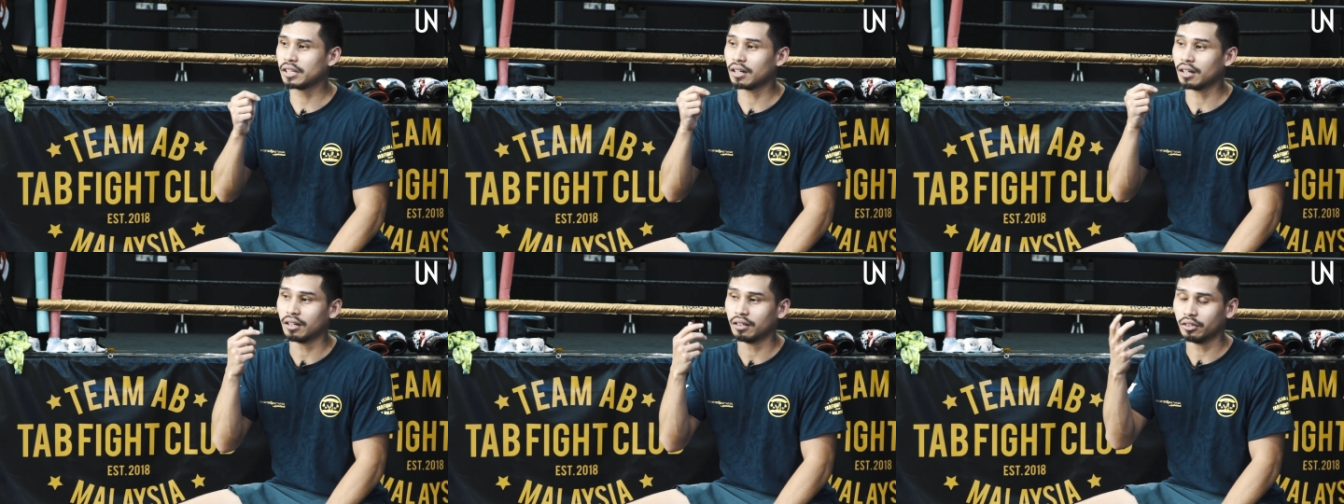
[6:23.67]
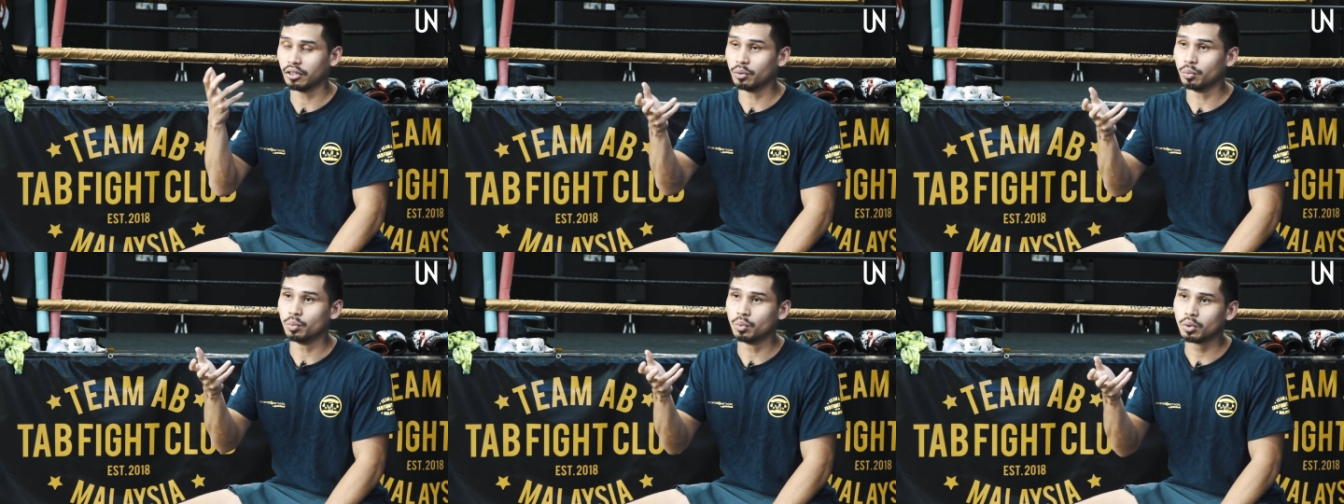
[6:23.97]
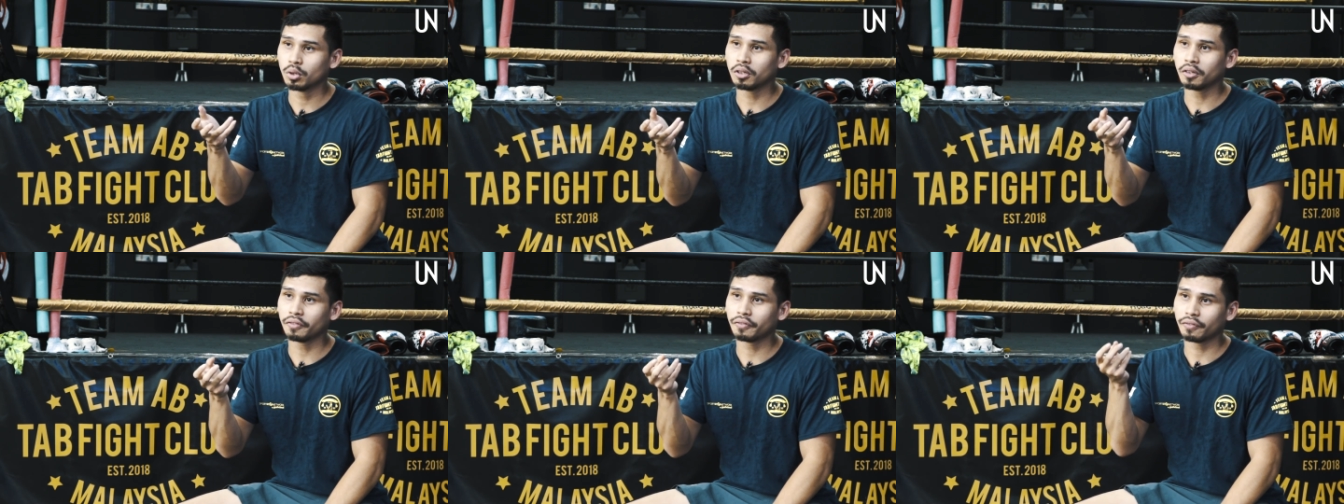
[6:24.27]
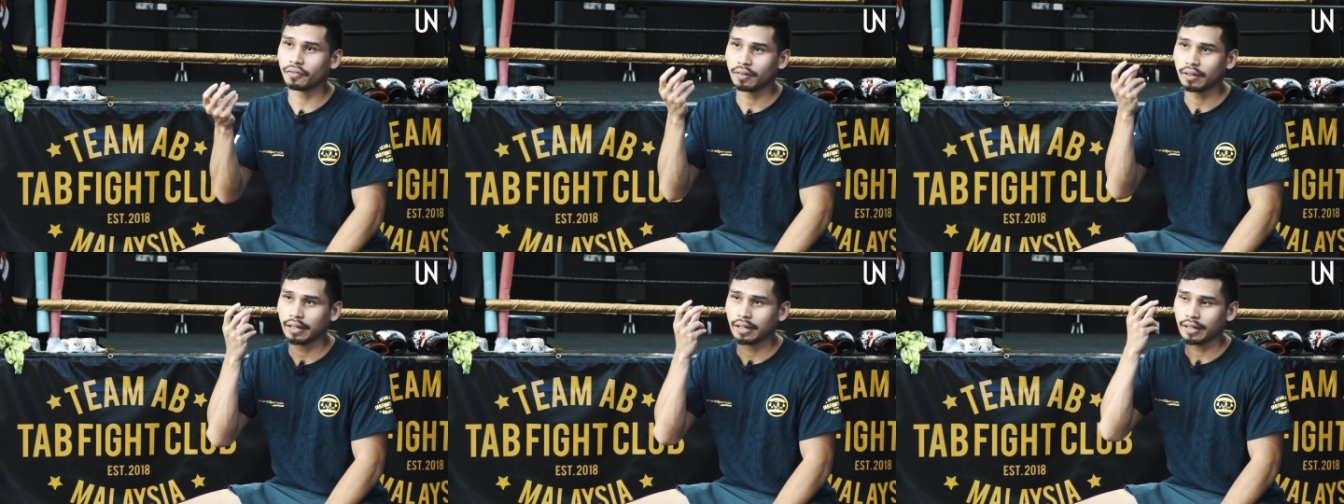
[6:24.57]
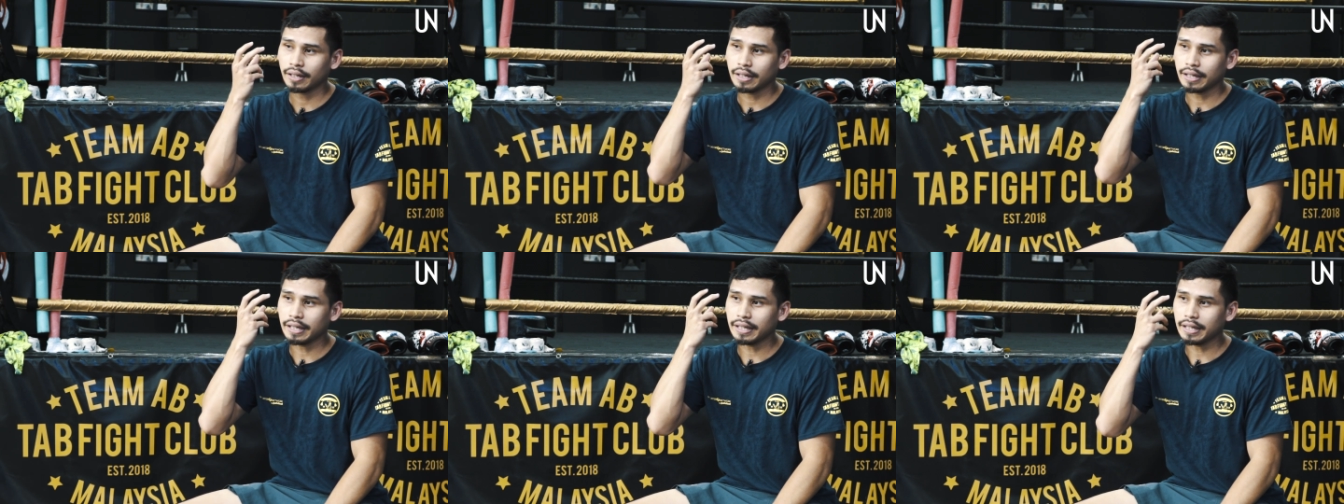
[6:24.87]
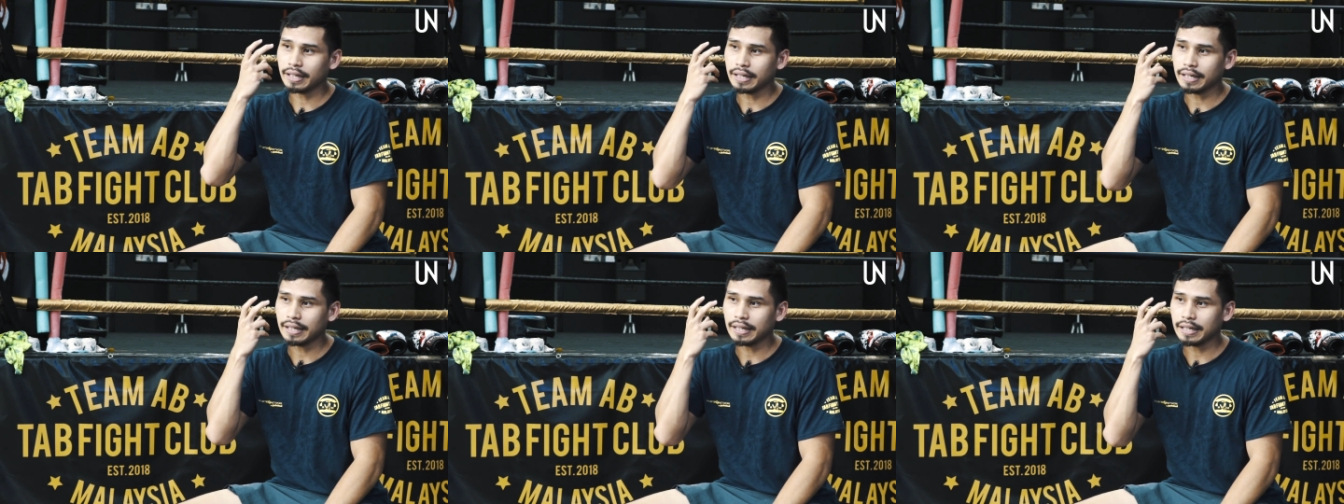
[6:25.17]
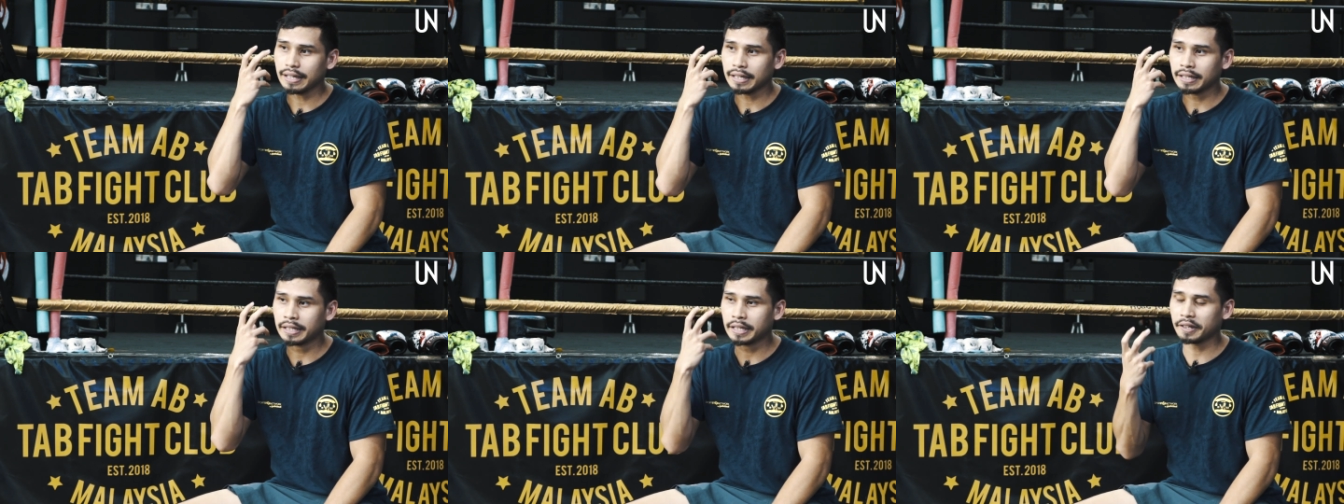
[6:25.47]
The Wolf,
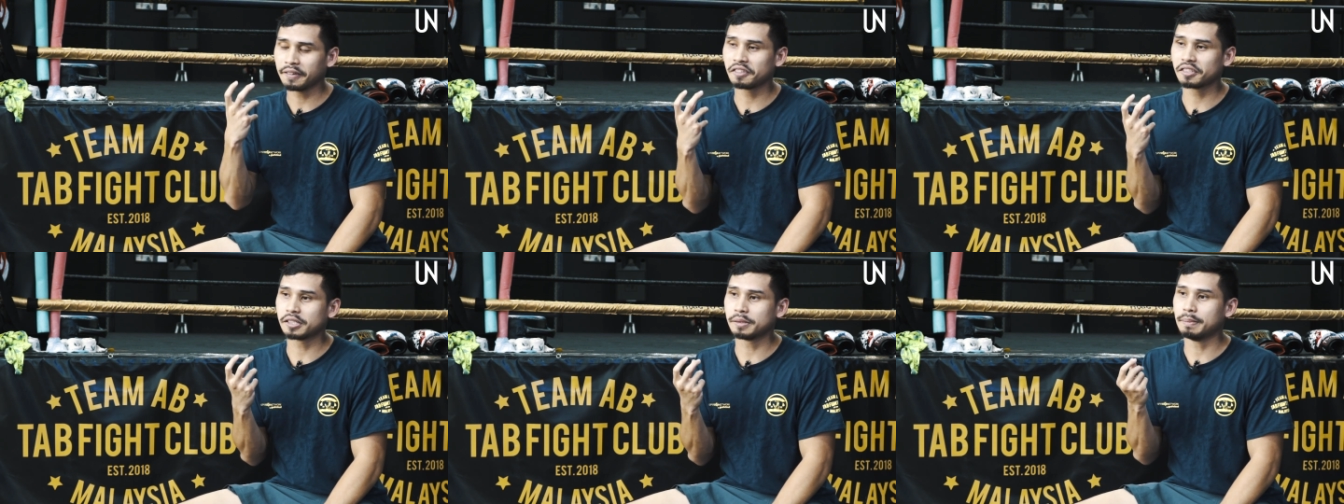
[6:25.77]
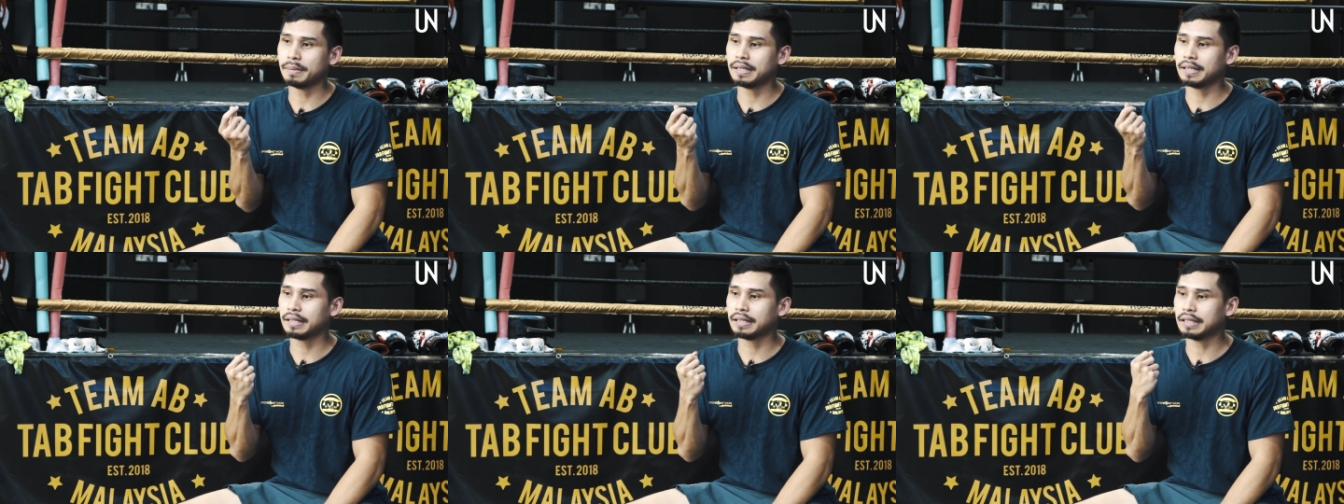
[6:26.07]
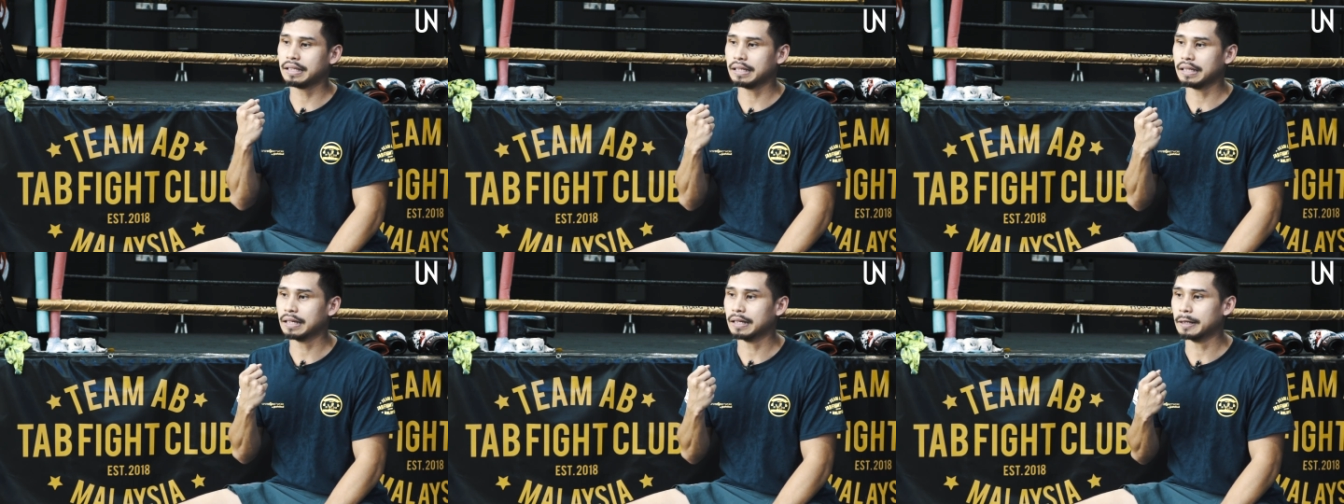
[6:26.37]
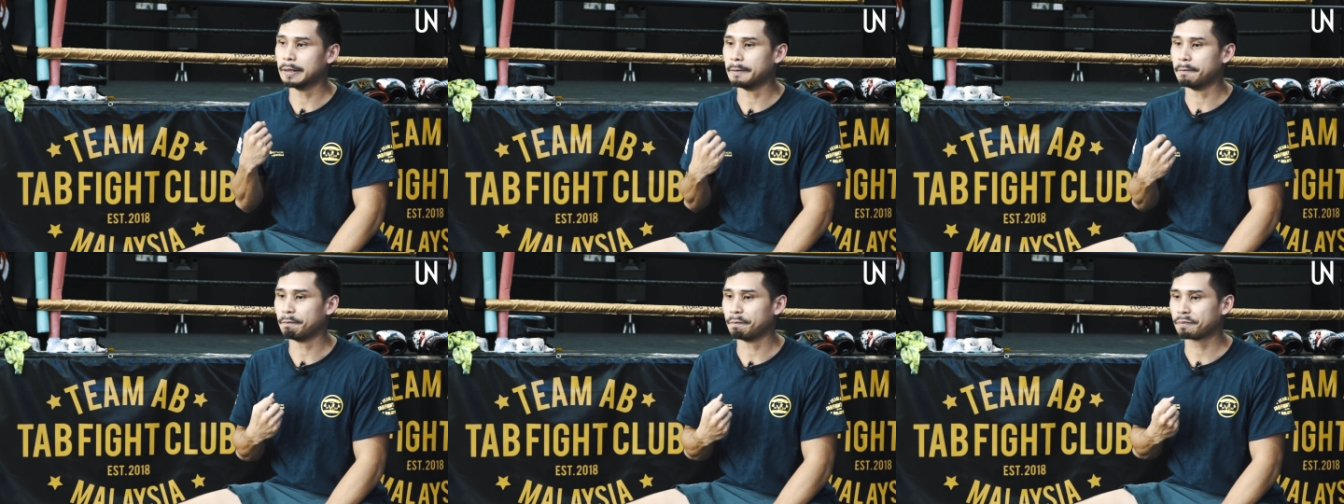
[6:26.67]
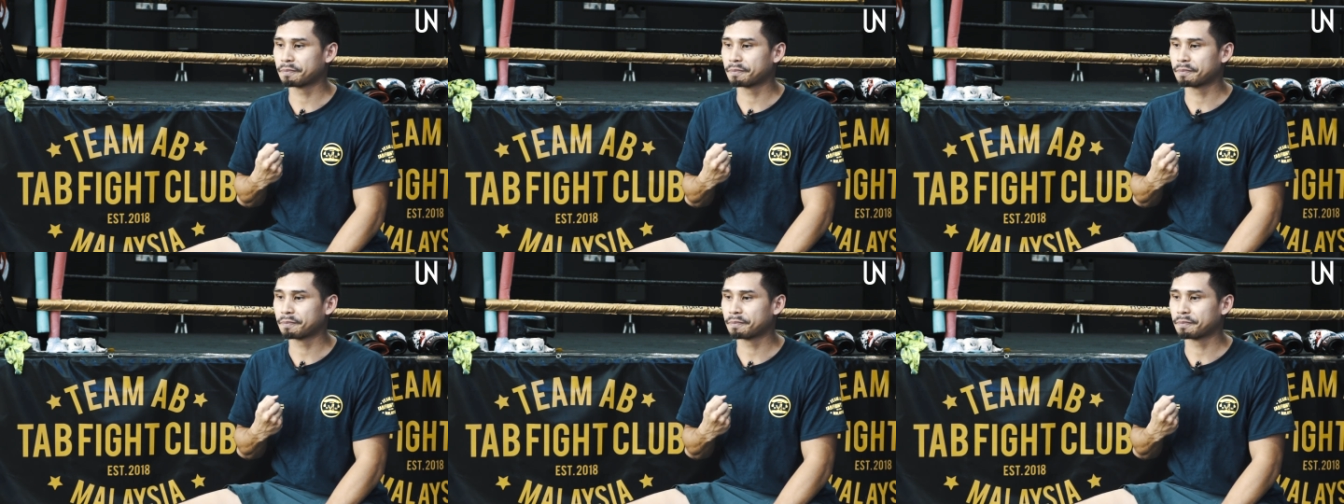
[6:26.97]
it gives me the